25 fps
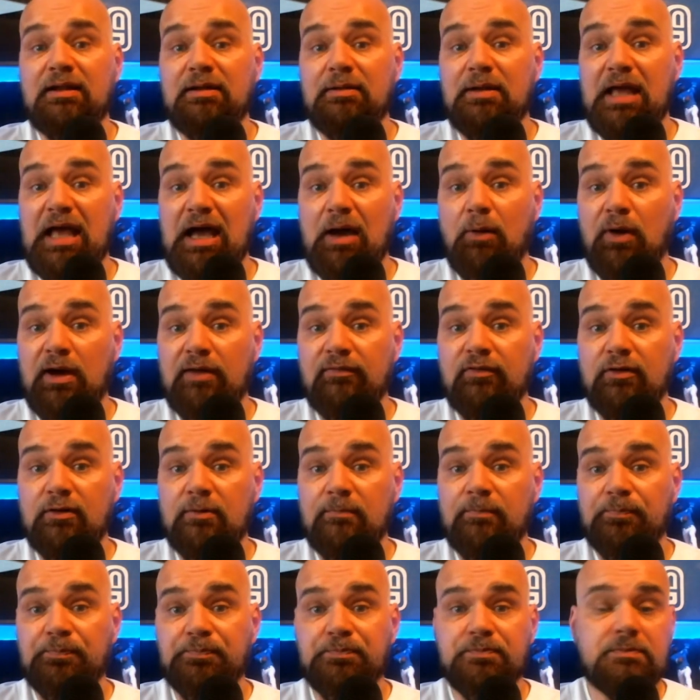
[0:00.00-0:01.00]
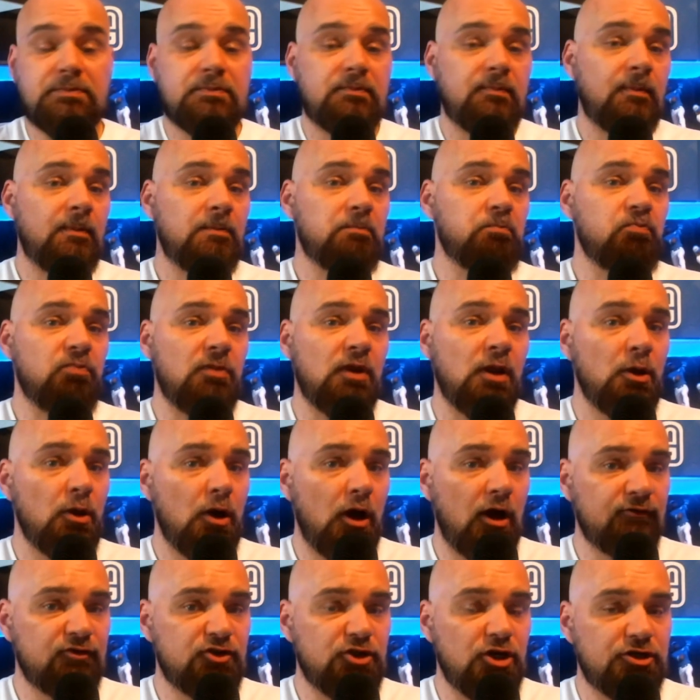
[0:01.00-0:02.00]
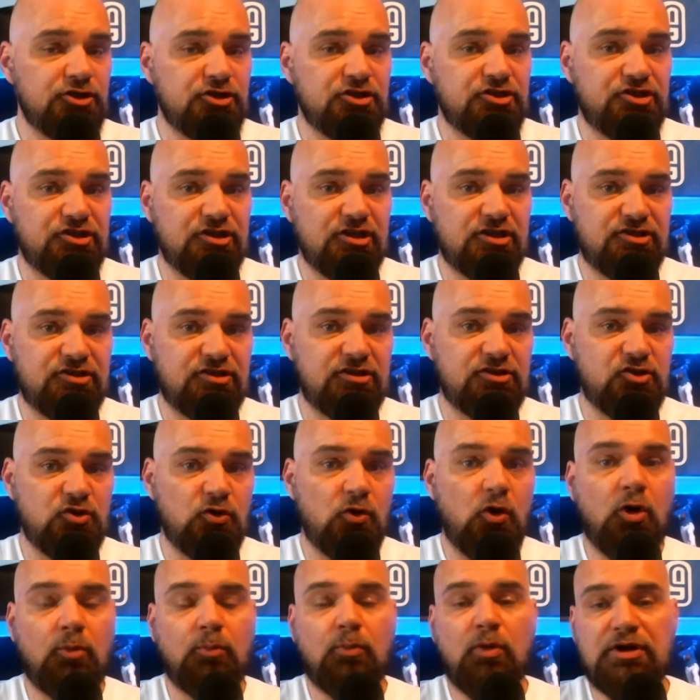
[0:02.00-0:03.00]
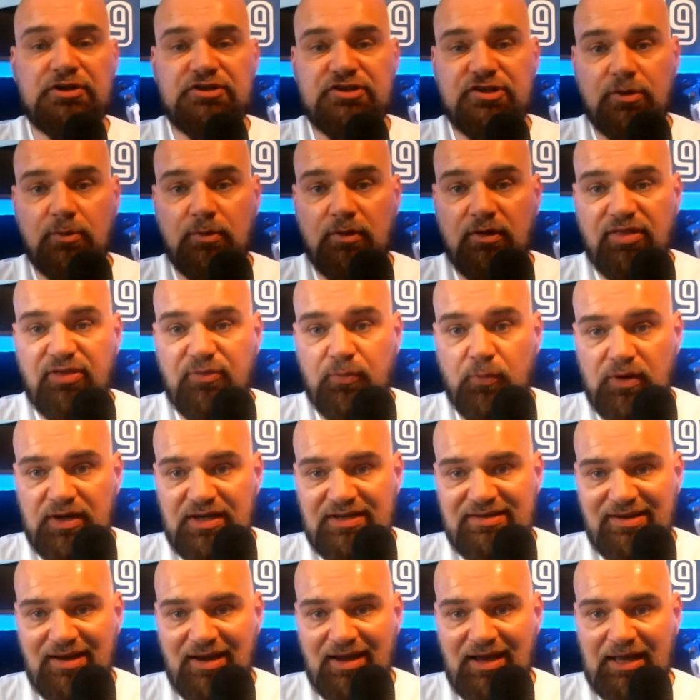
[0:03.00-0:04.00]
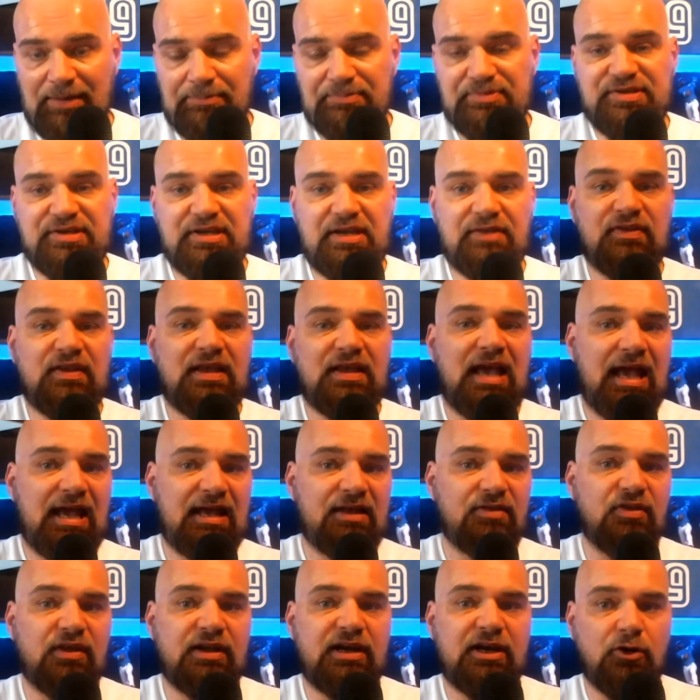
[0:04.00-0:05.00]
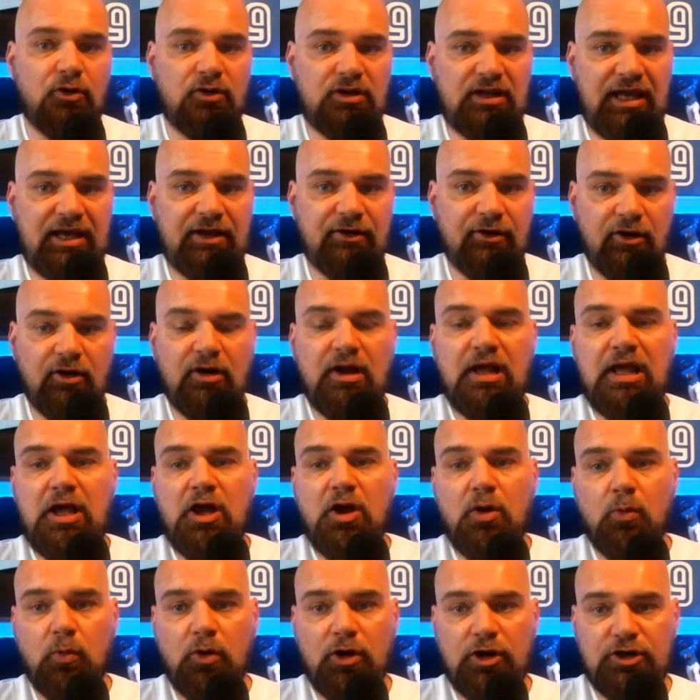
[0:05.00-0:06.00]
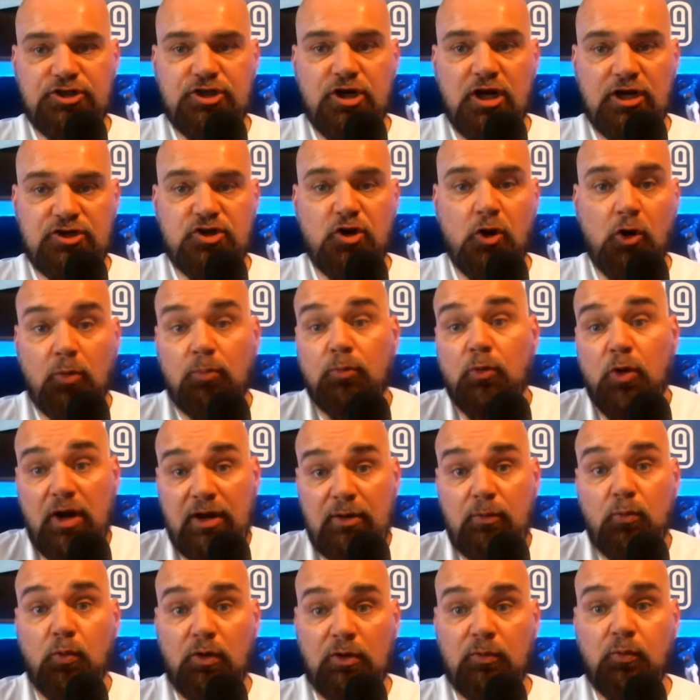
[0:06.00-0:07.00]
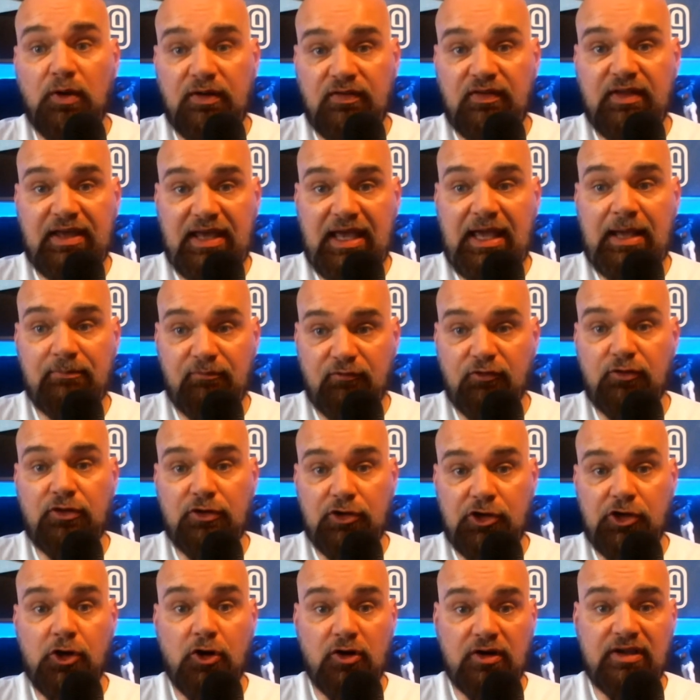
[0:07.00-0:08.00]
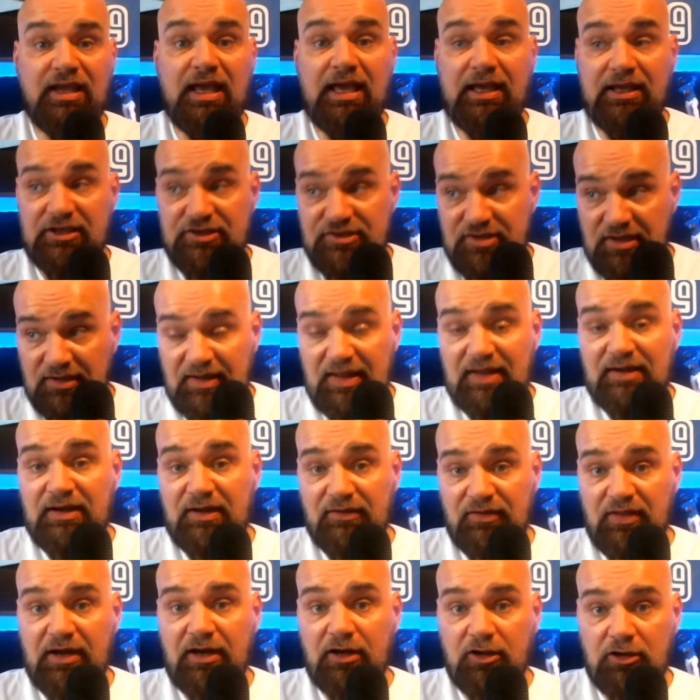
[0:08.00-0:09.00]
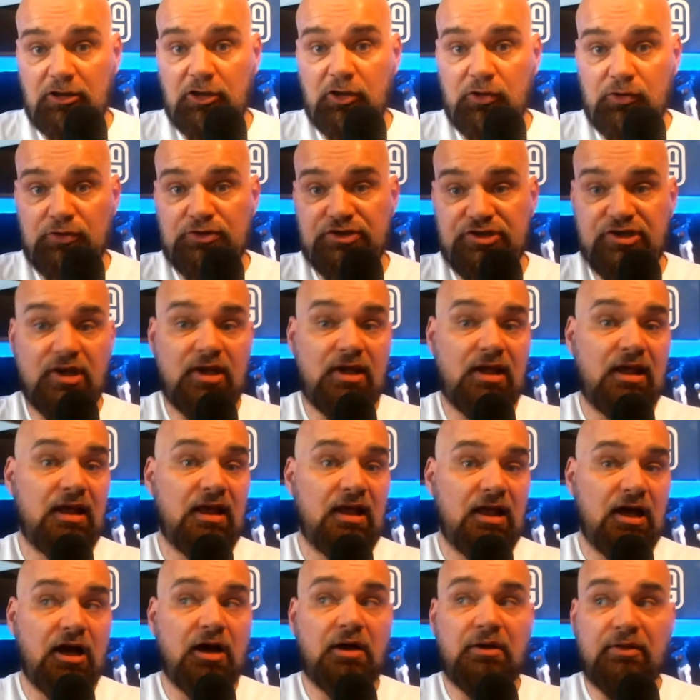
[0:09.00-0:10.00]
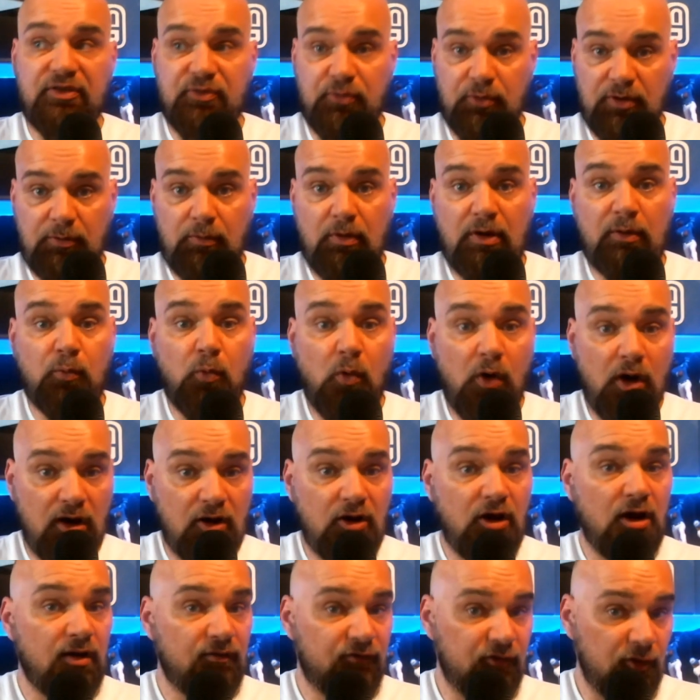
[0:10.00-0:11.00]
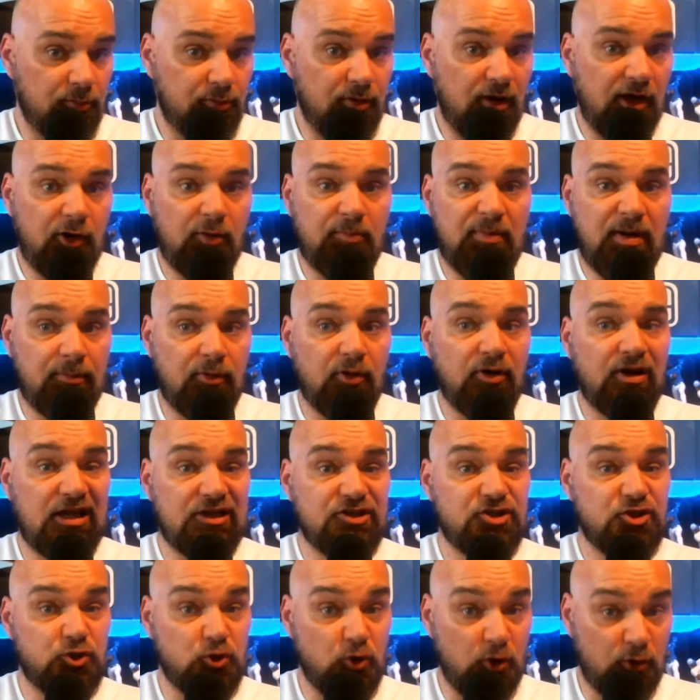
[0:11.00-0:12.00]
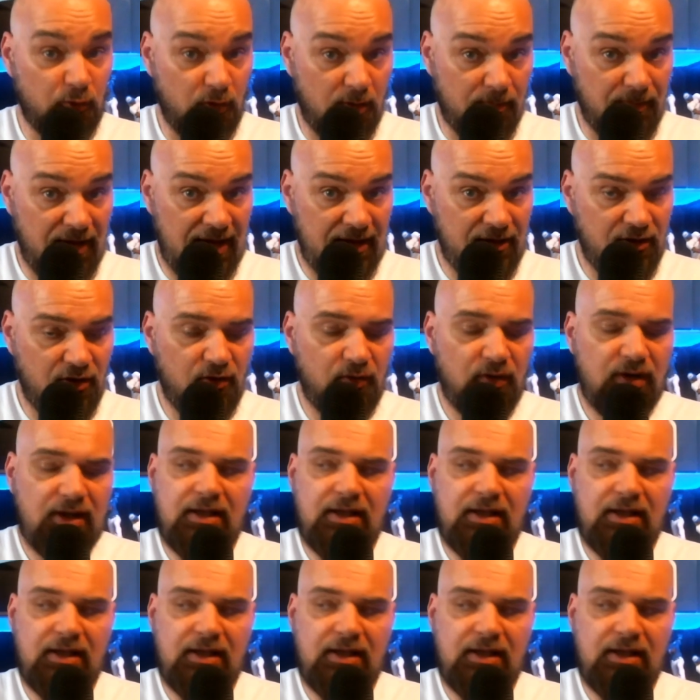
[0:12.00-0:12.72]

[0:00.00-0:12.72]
However, of Judge's 62 home runs, there were 3 times in the 8th inning or later where a Judge home run would win the game for the New York Yankees. Now, that includes a 3-run walk-off. You'll probably remember against Jordan Romano.